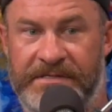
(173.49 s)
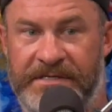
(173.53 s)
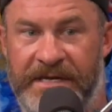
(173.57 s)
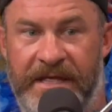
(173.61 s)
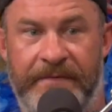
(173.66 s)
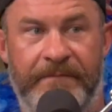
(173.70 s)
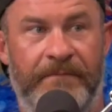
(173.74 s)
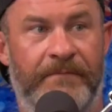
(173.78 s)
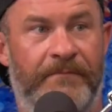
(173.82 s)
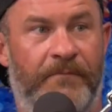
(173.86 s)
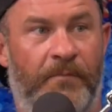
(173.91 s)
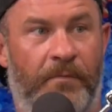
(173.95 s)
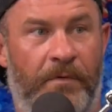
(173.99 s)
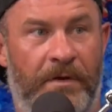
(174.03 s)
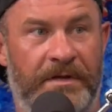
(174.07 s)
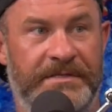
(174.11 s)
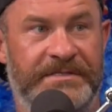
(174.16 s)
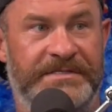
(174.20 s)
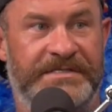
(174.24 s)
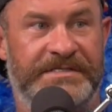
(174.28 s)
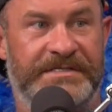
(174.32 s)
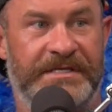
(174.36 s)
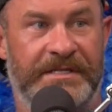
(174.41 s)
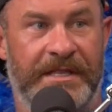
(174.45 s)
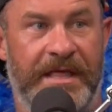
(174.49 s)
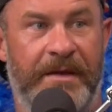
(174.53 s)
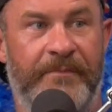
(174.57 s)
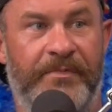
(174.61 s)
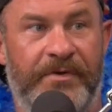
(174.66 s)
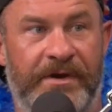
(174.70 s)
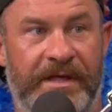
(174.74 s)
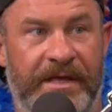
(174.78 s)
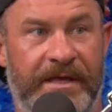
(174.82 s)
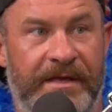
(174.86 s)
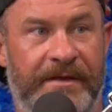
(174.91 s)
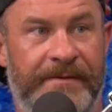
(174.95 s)
name one
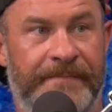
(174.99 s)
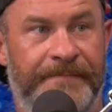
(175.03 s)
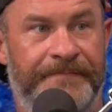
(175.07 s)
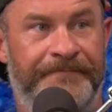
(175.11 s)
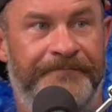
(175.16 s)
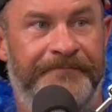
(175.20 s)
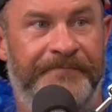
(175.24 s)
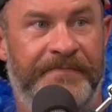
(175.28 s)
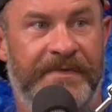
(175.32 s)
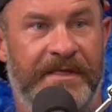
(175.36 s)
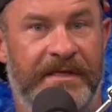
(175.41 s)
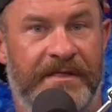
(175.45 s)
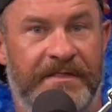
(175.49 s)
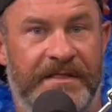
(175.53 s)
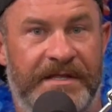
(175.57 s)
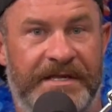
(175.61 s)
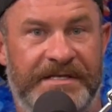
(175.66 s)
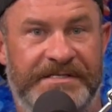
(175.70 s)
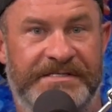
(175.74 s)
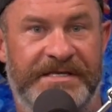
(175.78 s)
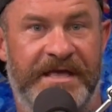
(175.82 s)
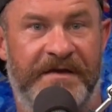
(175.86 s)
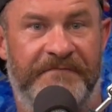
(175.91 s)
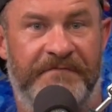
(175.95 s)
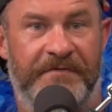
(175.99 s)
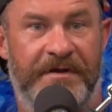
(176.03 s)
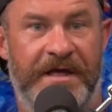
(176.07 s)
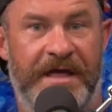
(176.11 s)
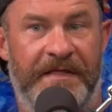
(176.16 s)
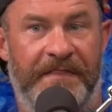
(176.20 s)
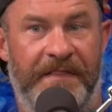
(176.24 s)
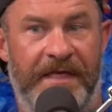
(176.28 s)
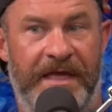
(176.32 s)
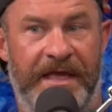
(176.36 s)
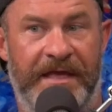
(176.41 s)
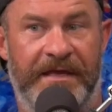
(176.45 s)
celebrity that has ever
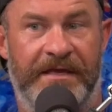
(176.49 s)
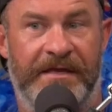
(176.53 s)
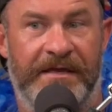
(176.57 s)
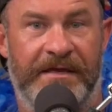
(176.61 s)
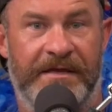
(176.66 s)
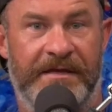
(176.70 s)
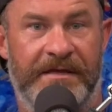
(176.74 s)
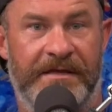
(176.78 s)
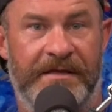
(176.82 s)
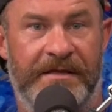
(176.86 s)
had like